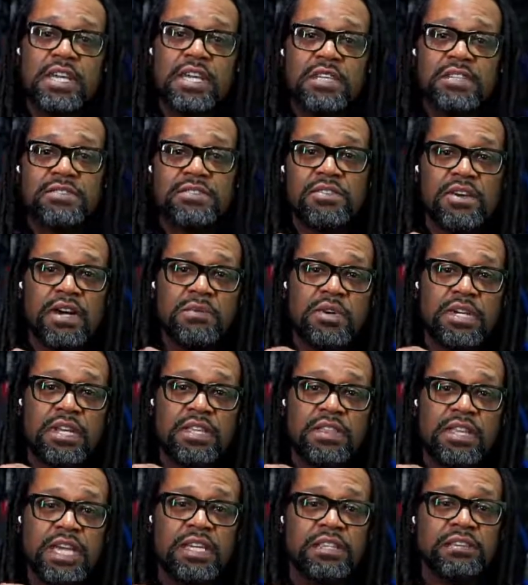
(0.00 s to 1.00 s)
And so I want to
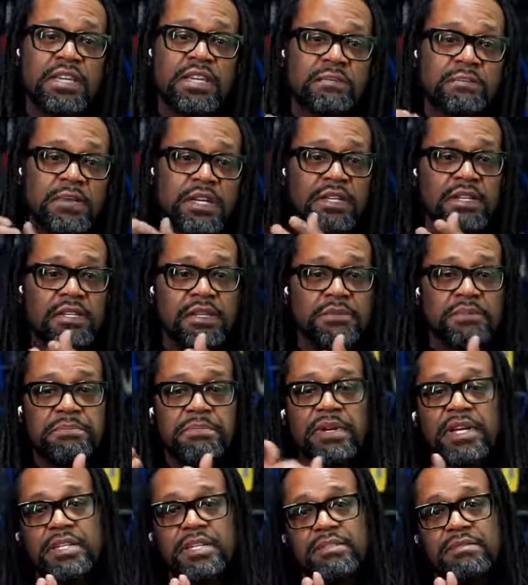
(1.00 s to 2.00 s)
thank them. They're going to be
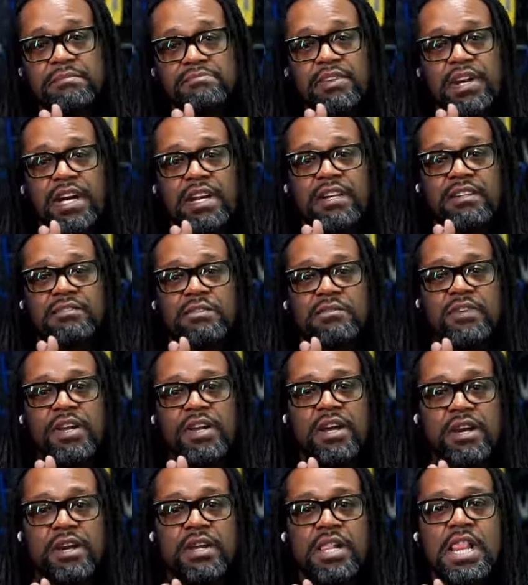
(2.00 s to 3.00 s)
bringing some product over
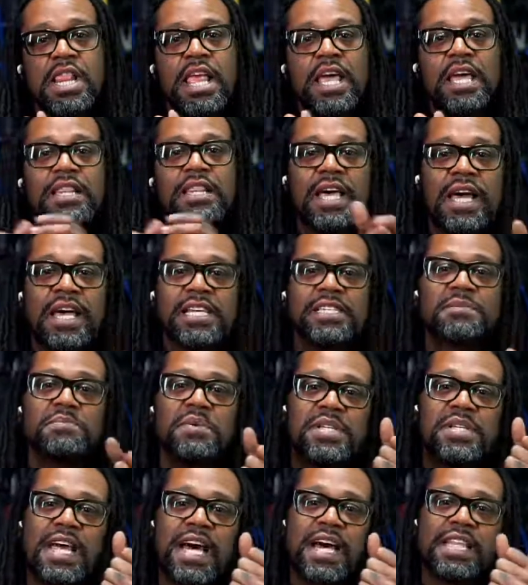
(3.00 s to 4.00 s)
here. And last
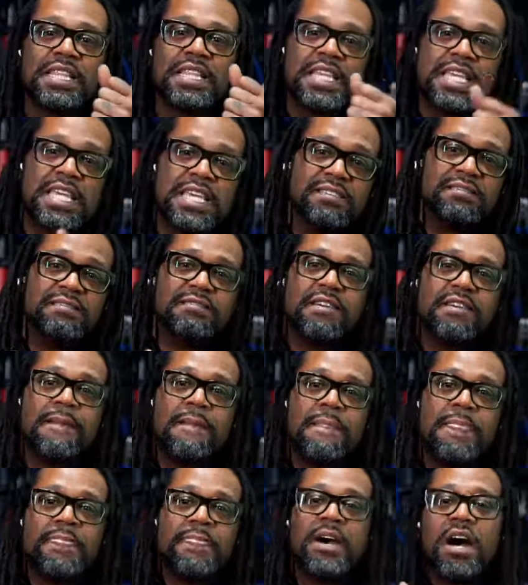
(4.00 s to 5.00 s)
but not least,
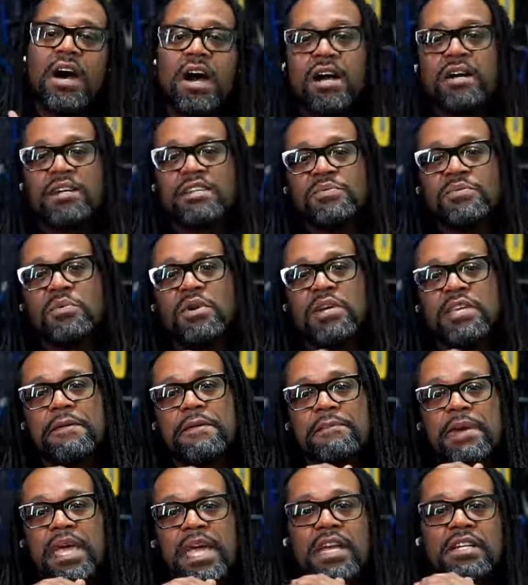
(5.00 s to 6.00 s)
the hardest working
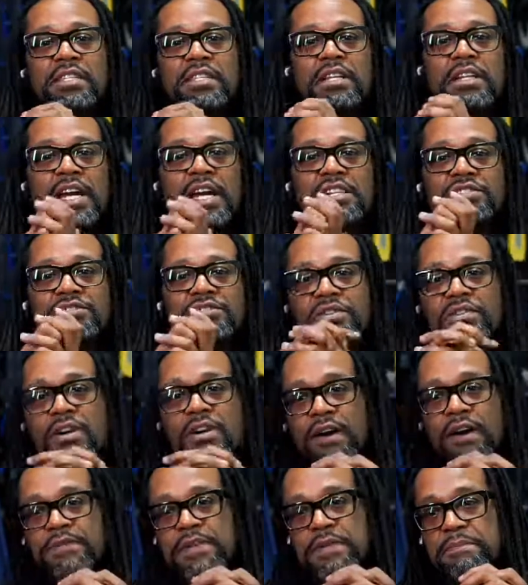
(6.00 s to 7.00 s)
man in the nitro
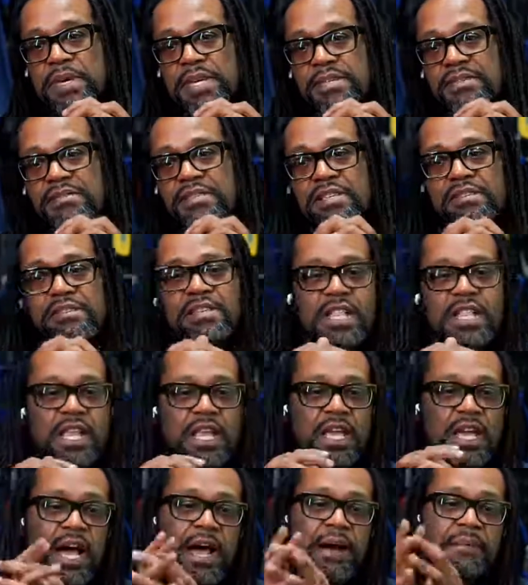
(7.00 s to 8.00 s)
coffee business.
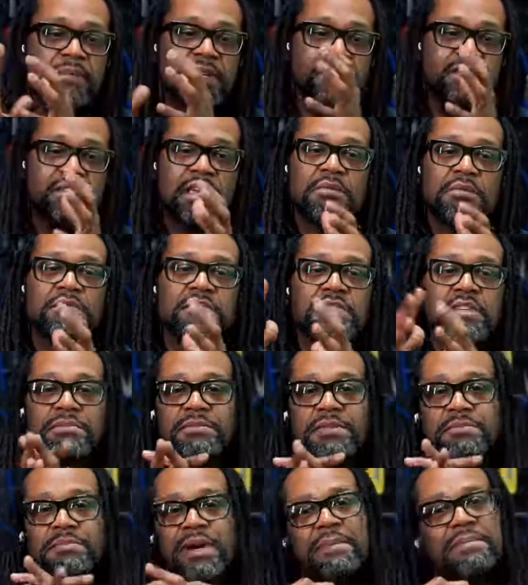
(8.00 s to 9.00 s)
I'm going to say what's up
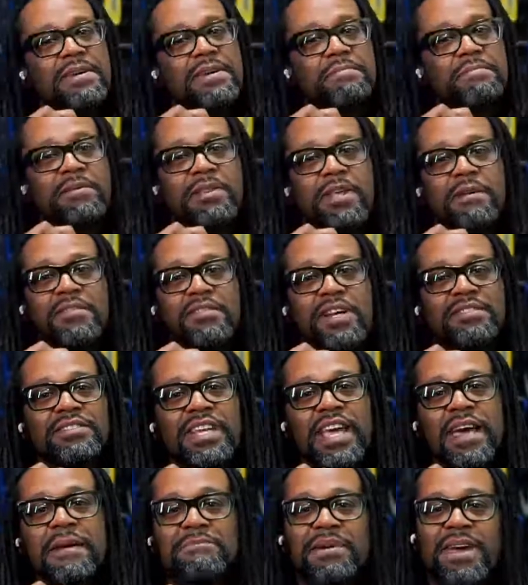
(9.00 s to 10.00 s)
to my people over at
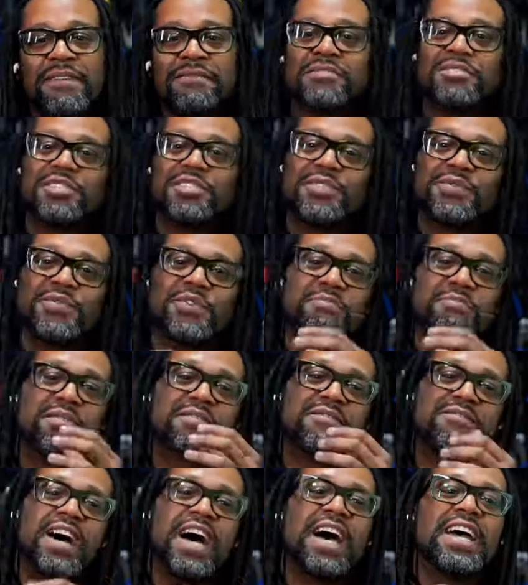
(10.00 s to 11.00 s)
Tap Beverages for
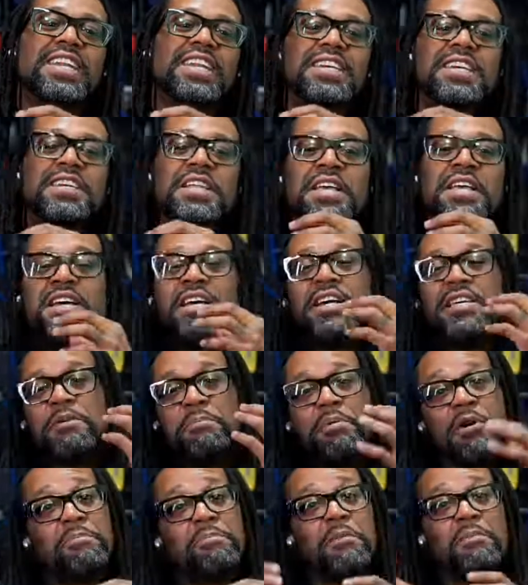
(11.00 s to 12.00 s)
providing the
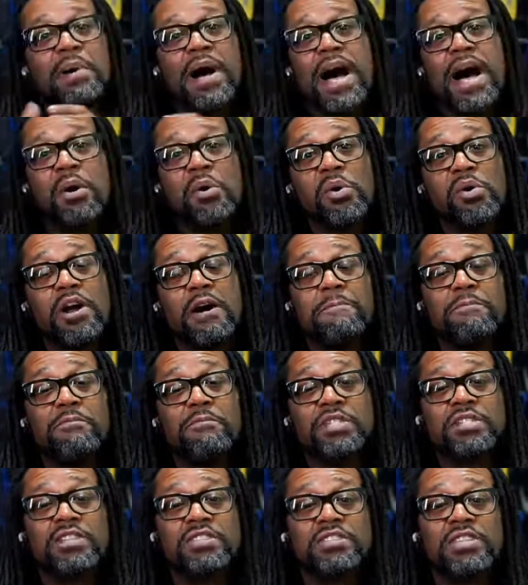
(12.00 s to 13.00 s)
Purple Power Up,
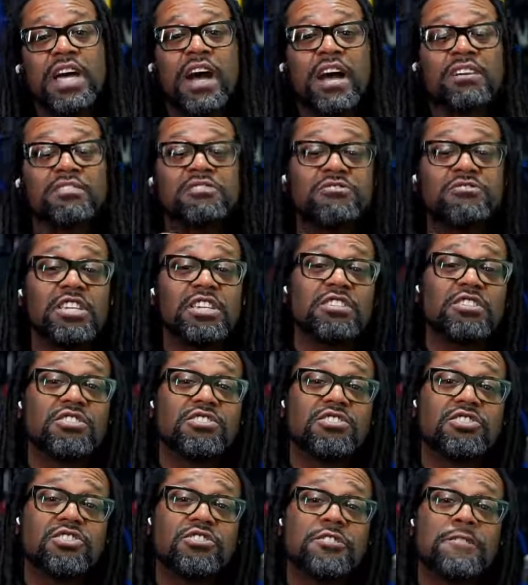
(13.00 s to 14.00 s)
which is our
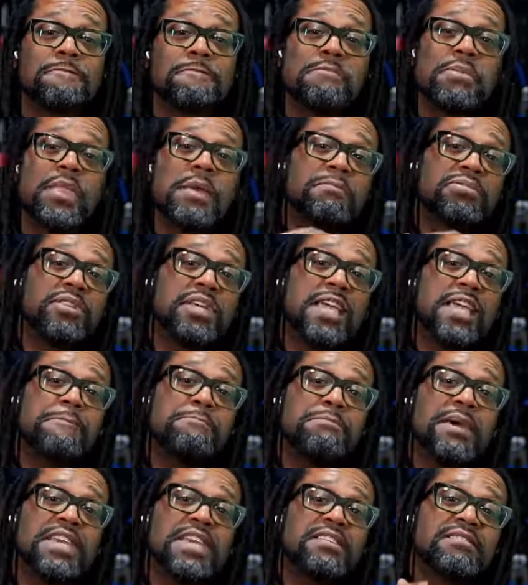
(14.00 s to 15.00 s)
signature
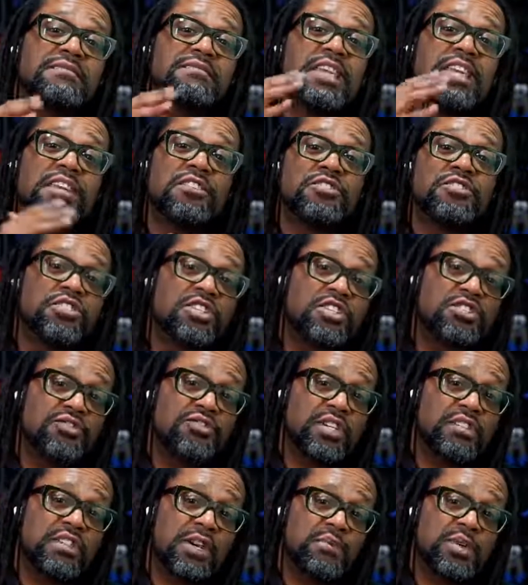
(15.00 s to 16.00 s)
plant-based energy
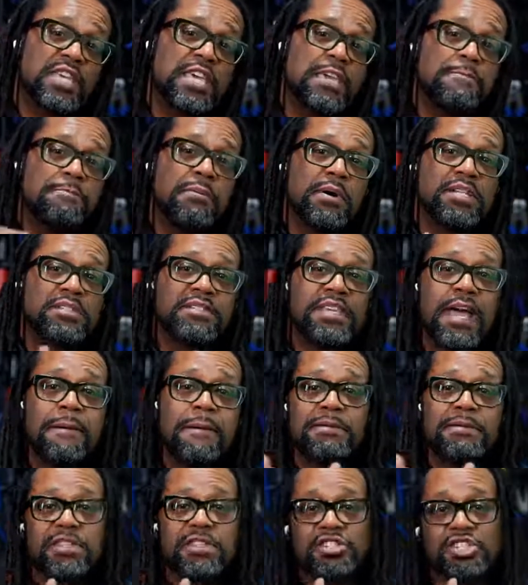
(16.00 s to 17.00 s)
drink that we keep on
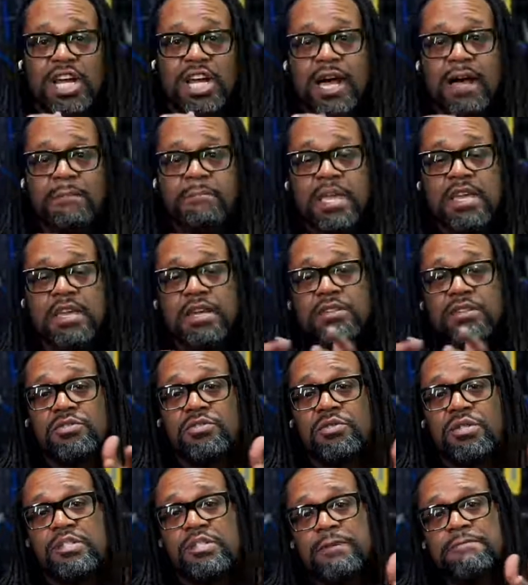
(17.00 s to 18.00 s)
tap at the shop. So
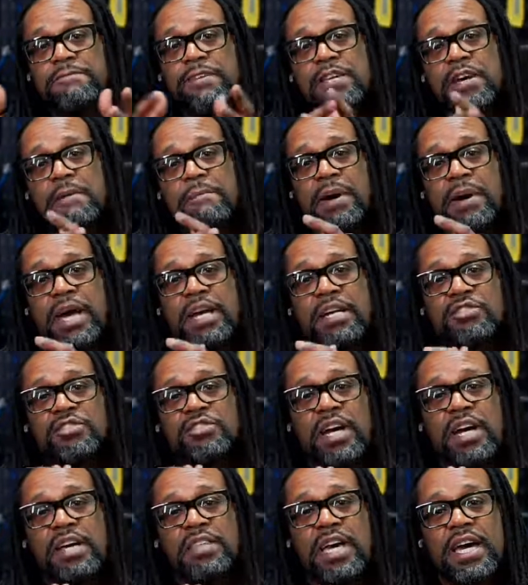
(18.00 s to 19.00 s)
you can definitely come by and
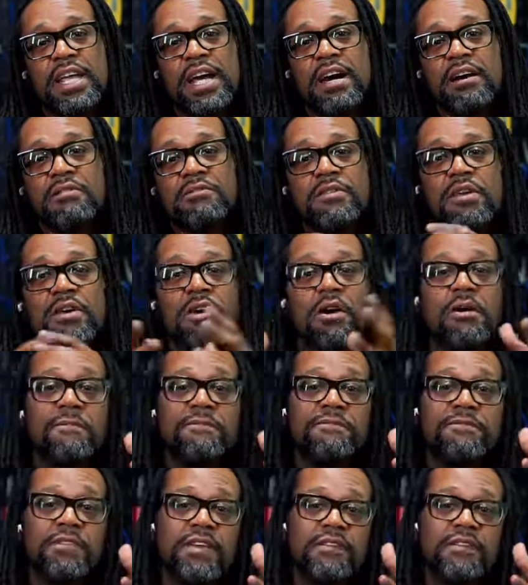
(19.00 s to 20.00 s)
try that out.
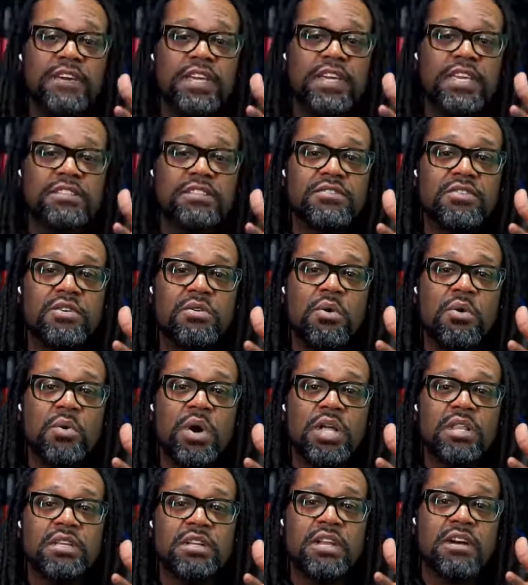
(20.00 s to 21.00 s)
Hopefully, if it gets going
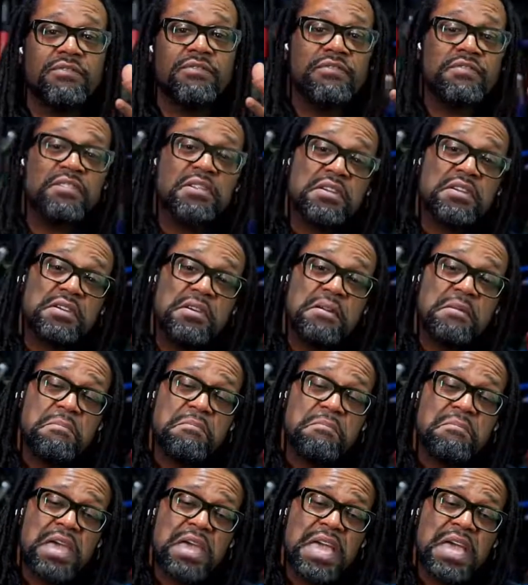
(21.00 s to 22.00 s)
well enough,
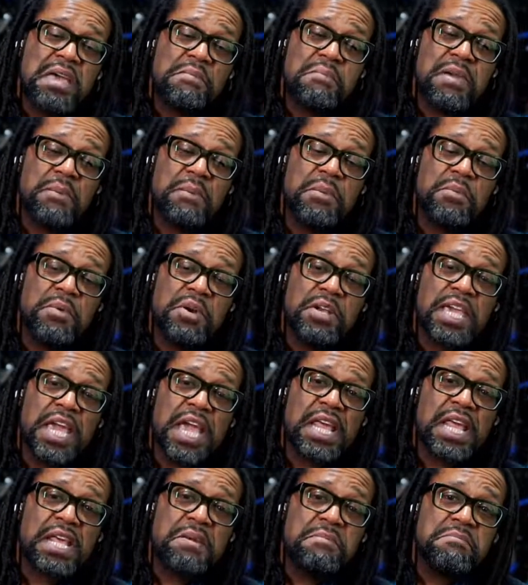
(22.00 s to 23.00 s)
maybe we'll
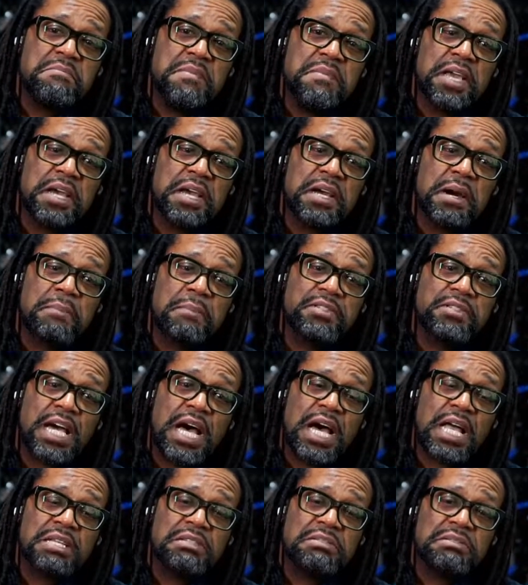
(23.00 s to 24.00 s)
can it, make a couple
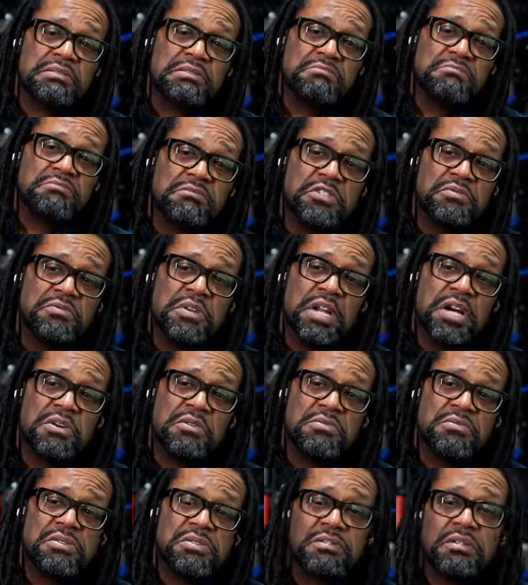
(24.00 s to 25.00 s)
dollars. Who
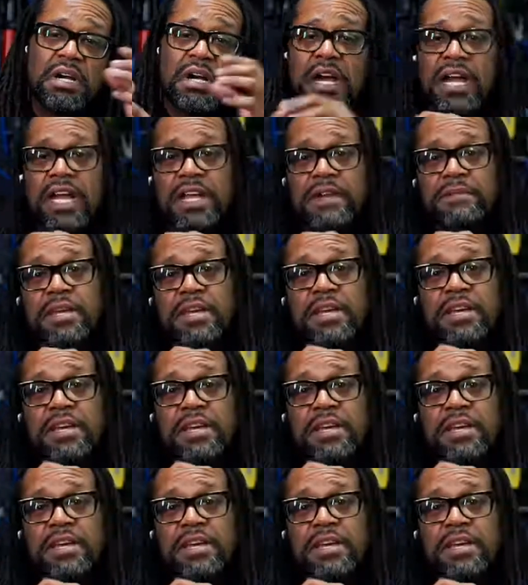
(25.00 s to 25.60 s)
knows, all right?